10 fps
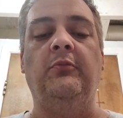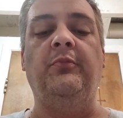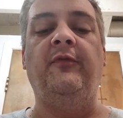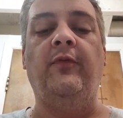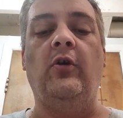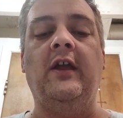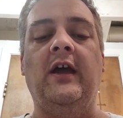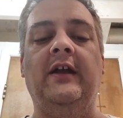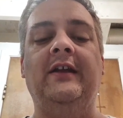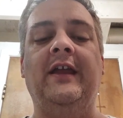humble before
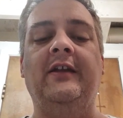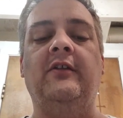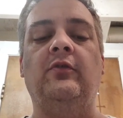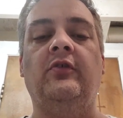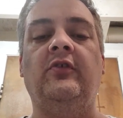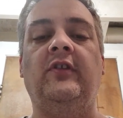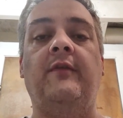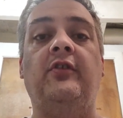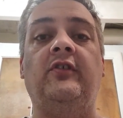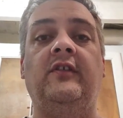God and our Lord and
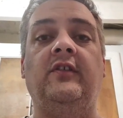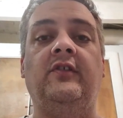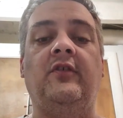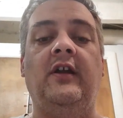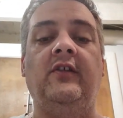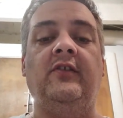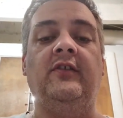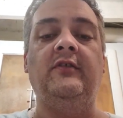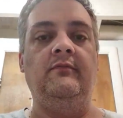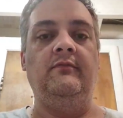Savior Jesus Christ.